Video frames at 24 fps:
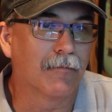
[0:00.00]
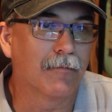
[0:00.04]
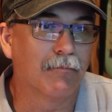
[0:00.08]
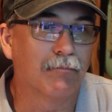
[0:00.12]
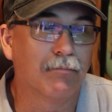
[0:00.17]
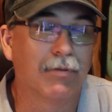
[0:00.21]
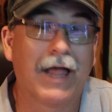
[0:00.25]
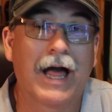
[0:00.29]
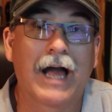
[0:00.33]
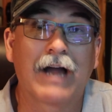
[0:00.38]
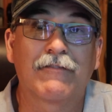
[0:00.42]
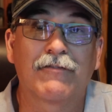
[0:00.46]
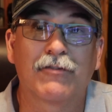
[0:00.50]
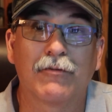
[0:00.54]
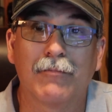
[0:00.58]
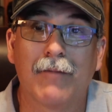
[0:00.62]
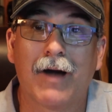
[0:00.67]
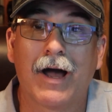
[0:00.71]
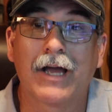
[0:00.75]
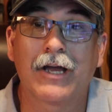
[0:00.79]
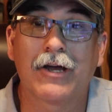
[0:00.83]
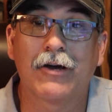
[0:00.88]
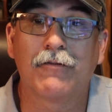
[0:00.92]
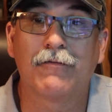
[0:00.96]
Black
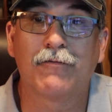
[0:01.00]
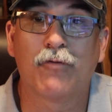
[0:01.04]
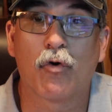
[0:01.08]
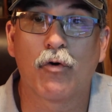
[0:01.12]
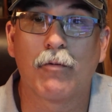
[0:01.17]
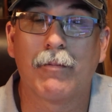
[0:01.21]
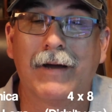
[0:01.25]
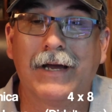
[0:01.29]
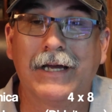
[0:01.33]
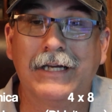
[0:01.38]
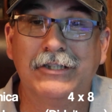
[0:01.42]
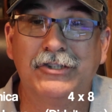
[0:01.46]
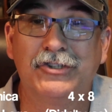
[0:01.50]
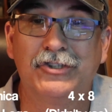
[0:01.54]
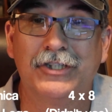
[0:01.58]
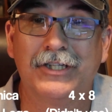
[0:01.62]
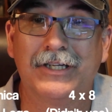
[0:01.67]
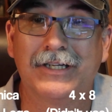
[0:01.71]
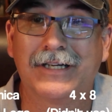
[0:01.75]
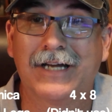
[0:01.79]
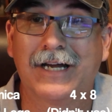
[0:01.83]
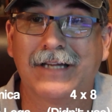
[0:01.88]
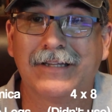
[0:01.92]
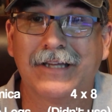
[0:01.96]
Formica 4x8
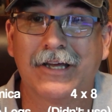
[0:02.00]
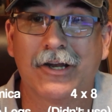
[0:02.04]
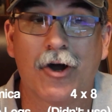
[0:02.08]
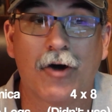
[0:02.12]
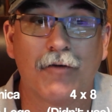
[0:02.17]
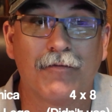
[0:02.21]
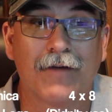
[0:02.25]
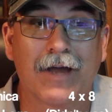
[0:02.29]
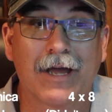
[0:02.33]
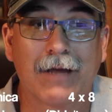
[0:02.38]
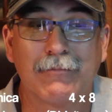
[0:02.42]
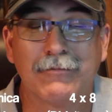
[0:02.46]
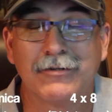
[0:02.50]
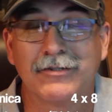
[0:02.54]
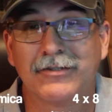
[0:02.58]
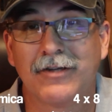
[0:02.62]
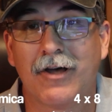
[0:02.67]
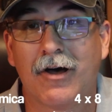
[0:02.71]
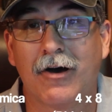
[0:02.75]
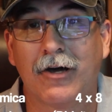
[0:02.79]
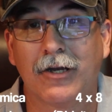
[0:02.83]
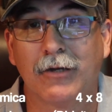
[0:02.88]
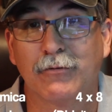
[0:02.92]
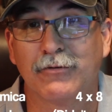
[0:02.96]
sheet, I got that off of Amazon.